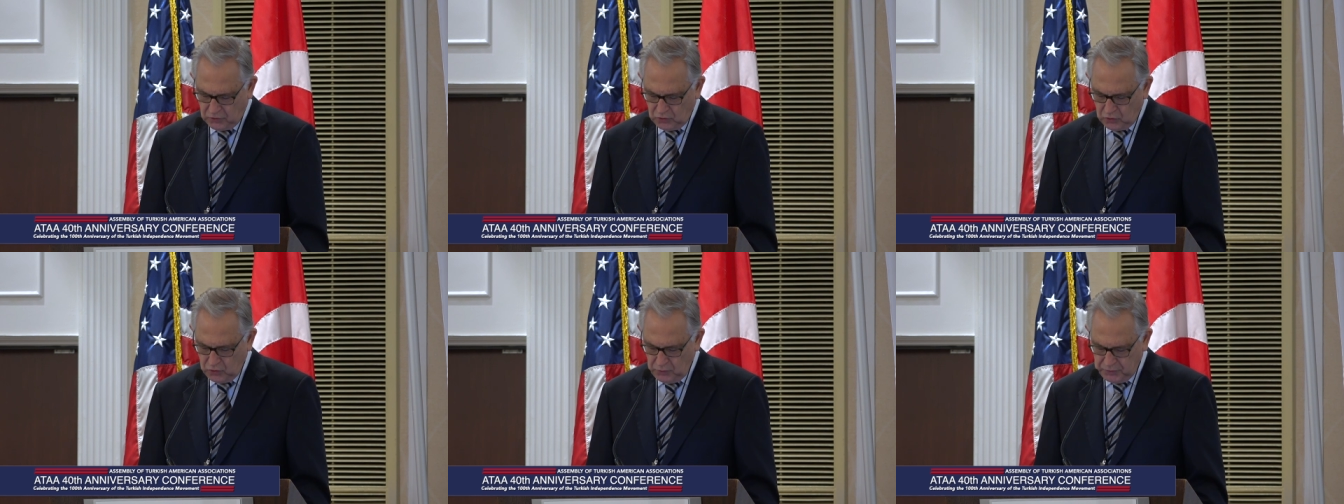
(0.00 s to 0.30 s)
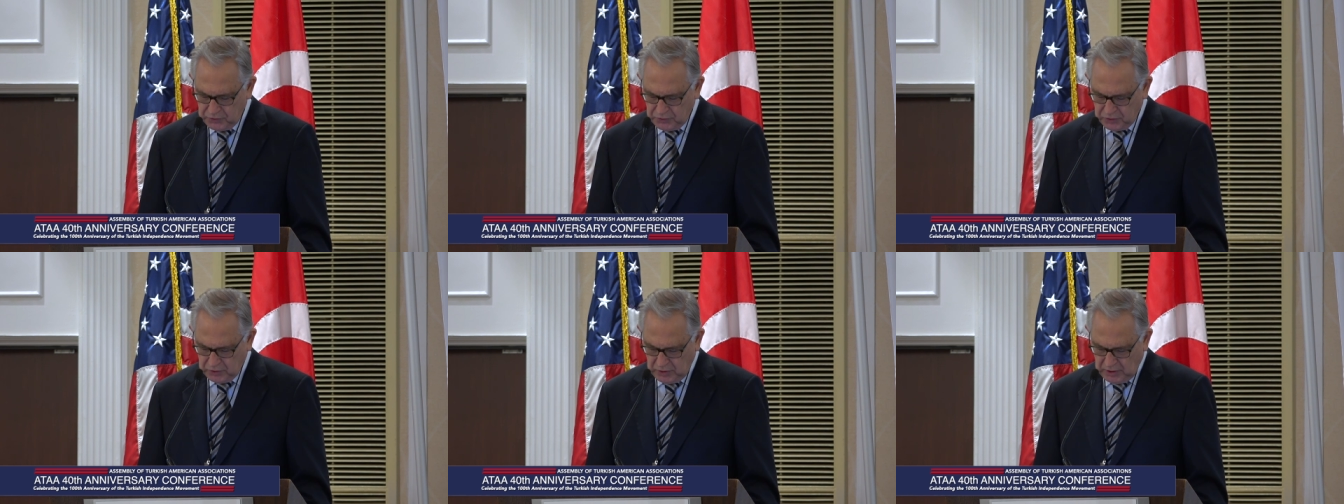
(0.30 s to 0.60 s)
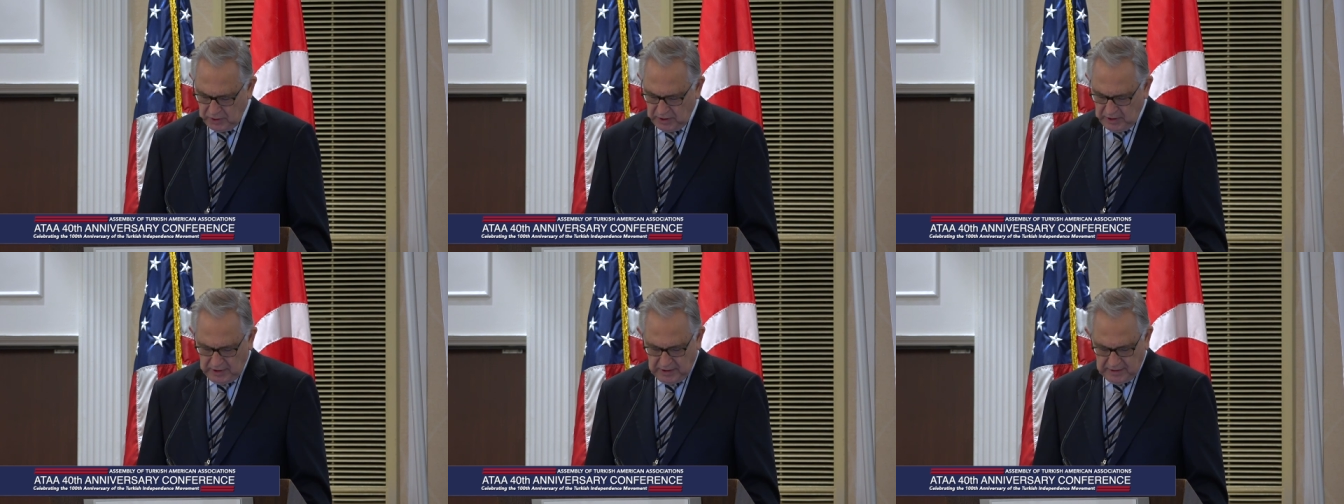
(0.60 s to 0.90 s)
groups,
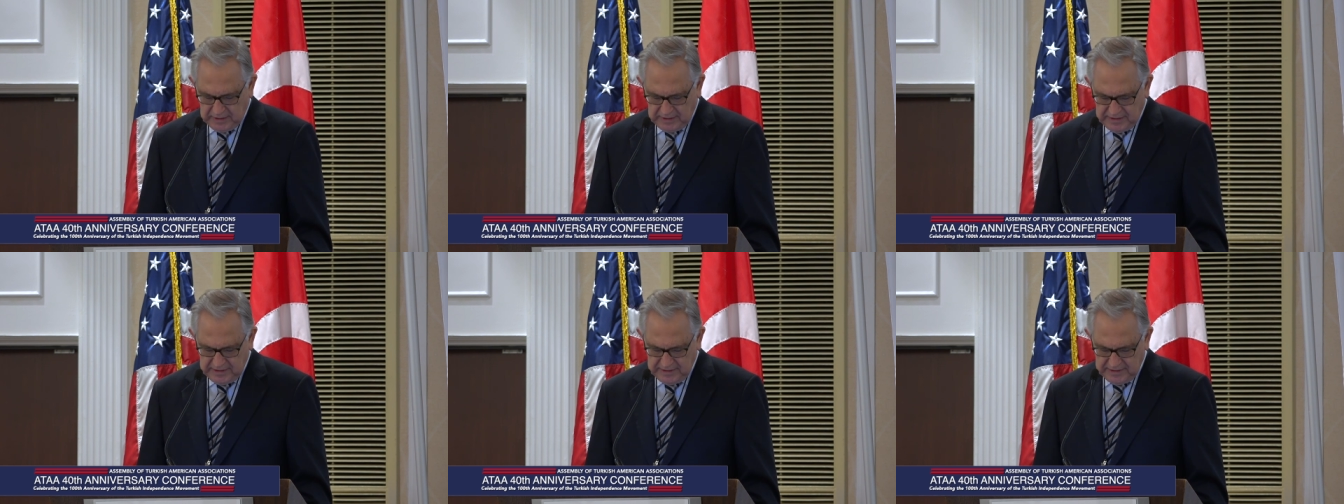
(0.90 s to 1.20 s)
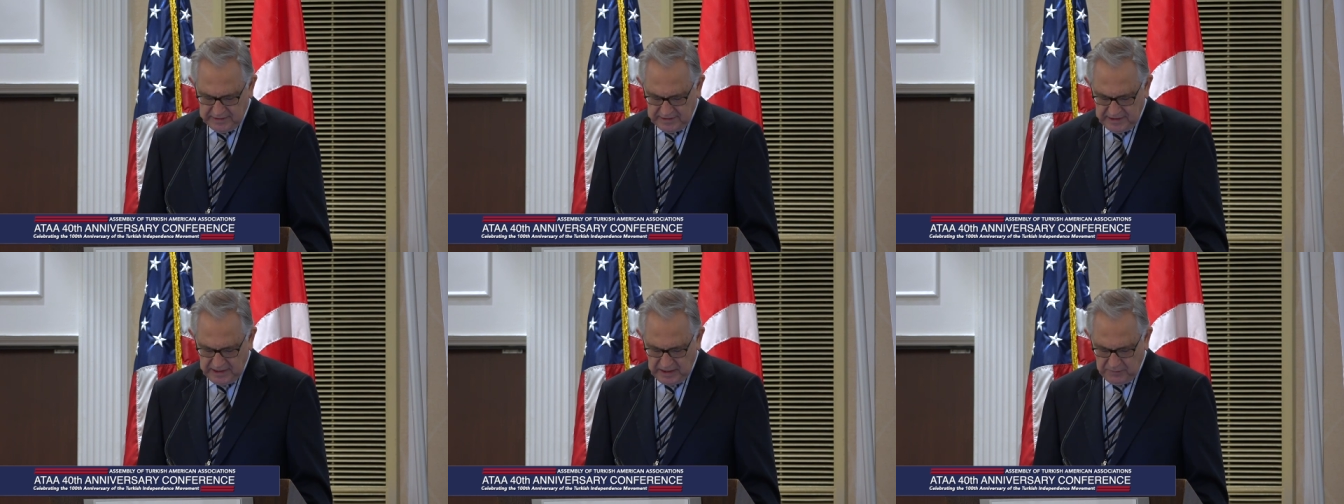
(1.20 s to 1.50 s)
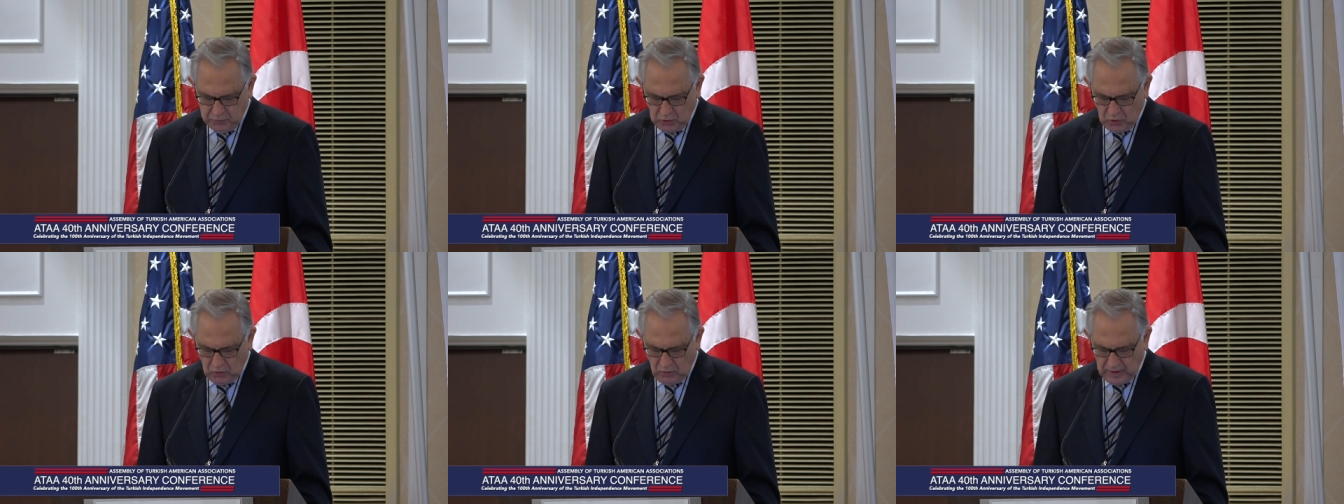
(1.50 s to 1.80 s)
TCA
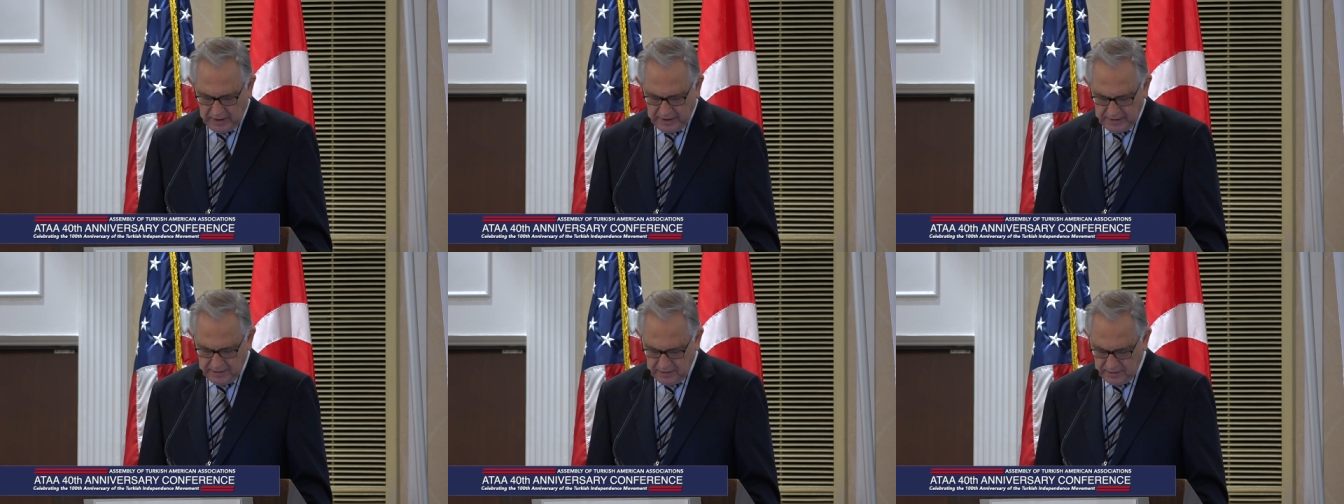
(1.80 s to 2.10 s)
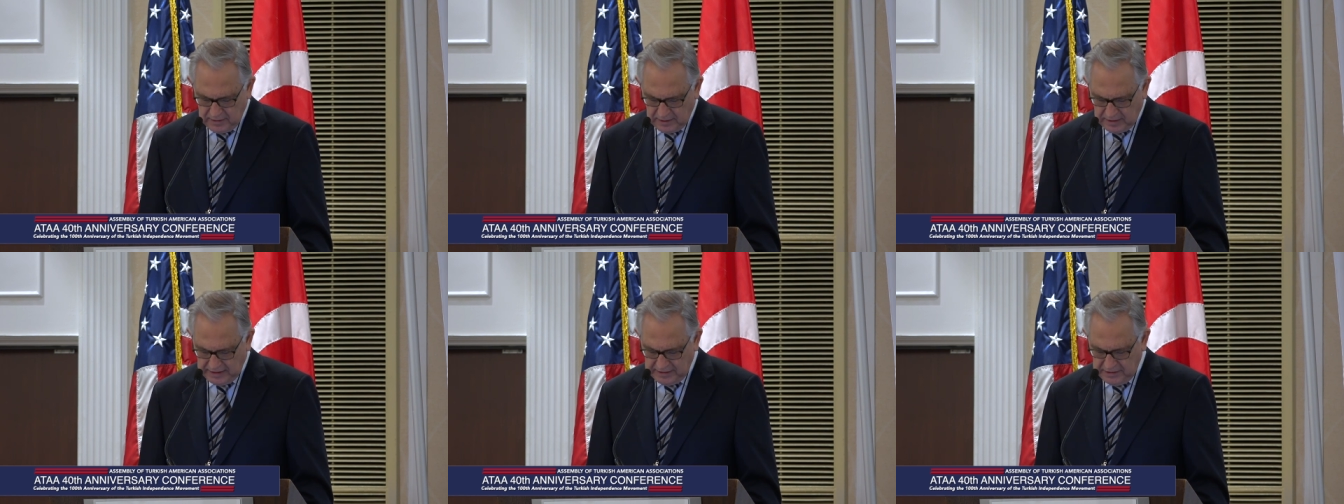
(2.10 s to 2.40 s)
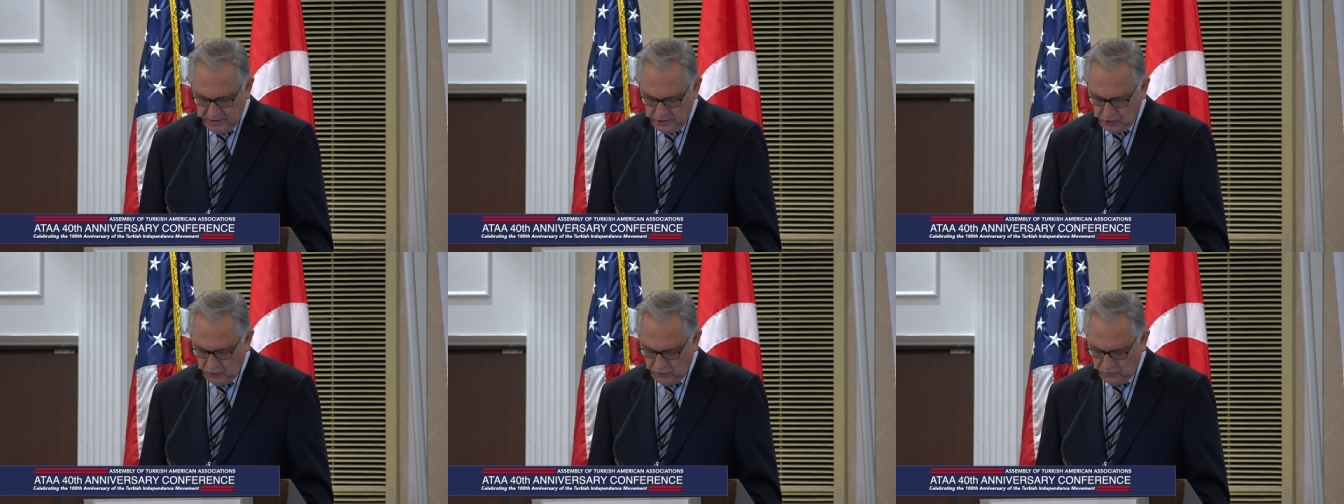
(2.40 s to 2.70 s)
provided
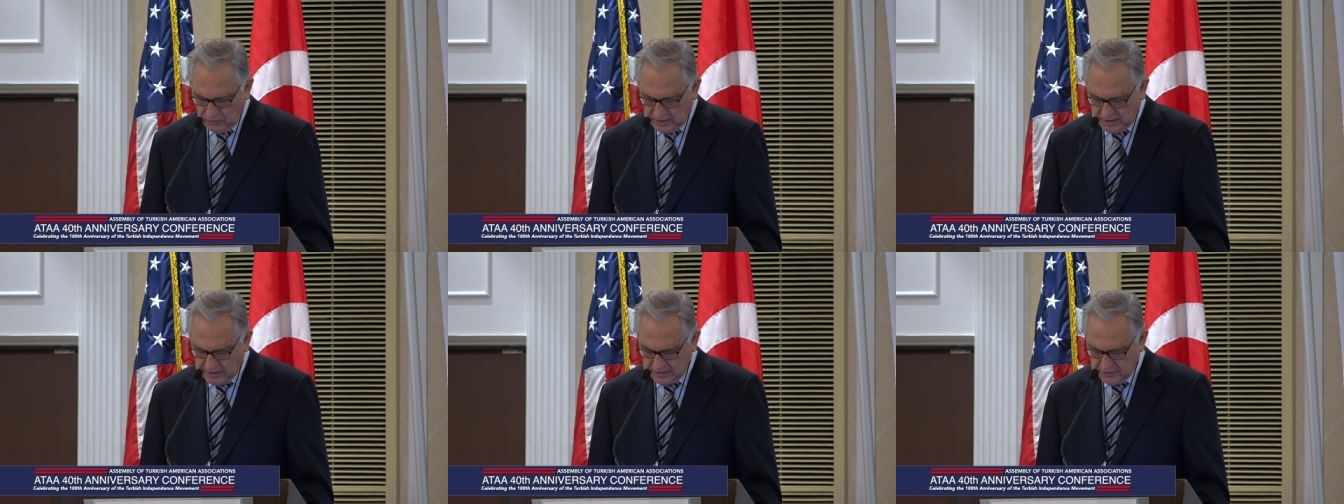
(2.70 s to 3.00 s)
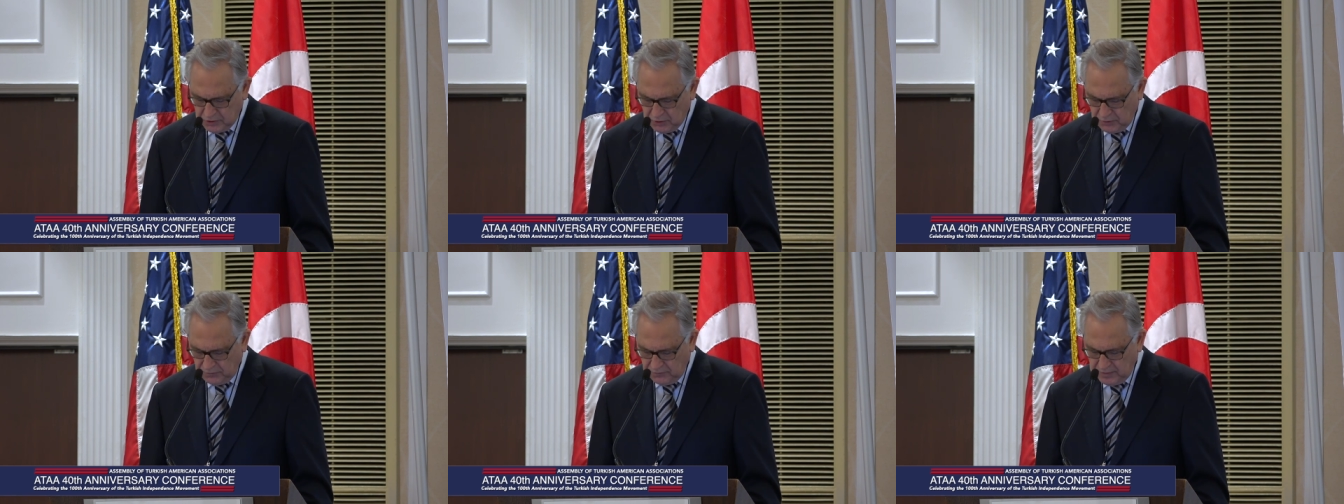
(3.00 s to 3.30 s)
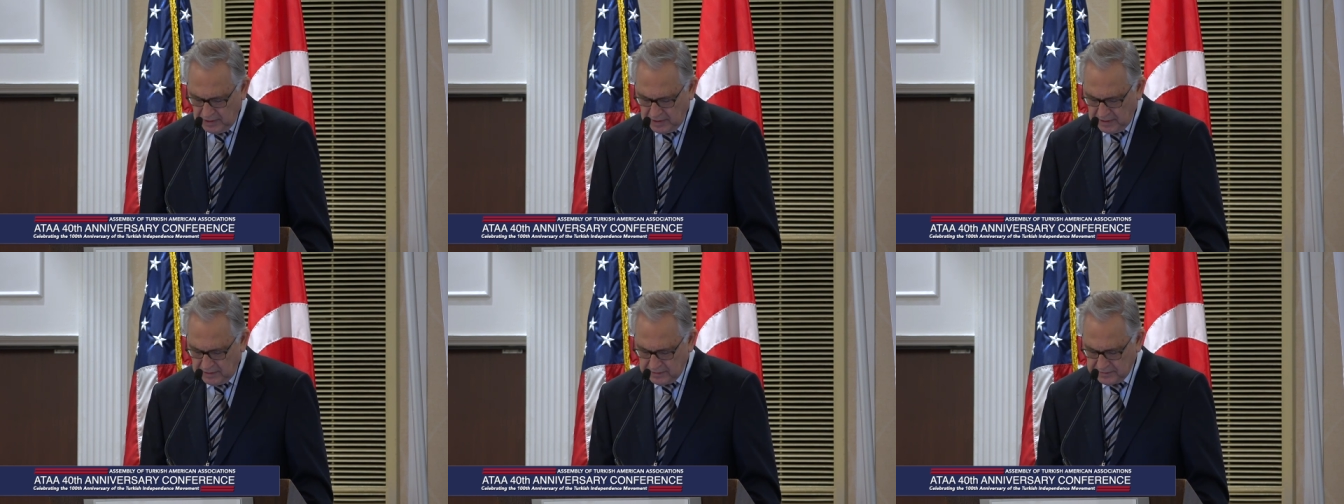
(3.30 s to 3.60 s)
hundreds of thousands of
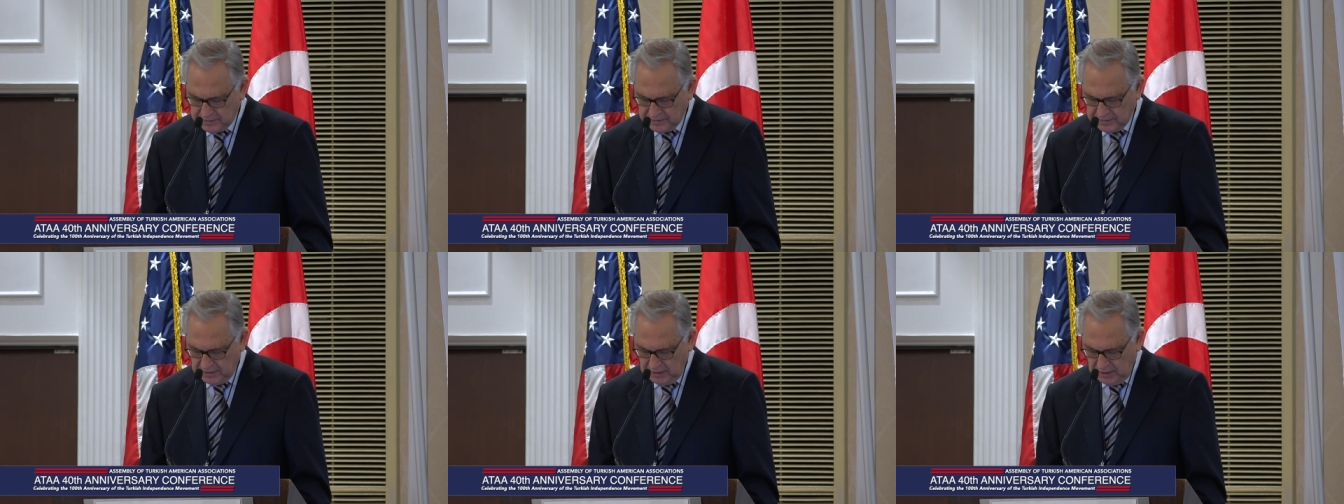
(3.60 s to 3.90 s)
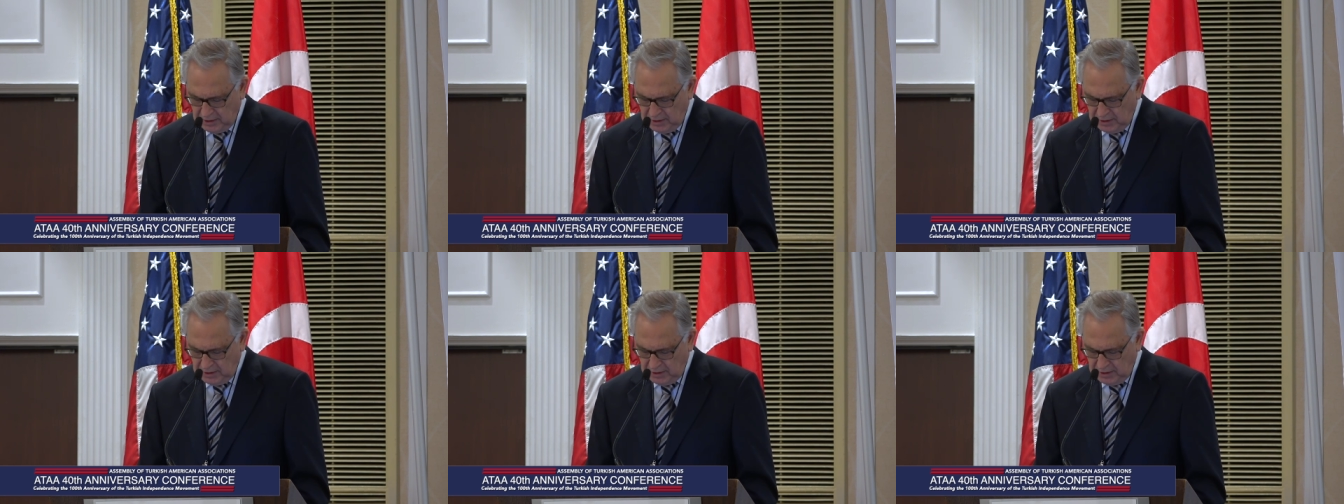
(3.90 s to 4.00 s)
dollars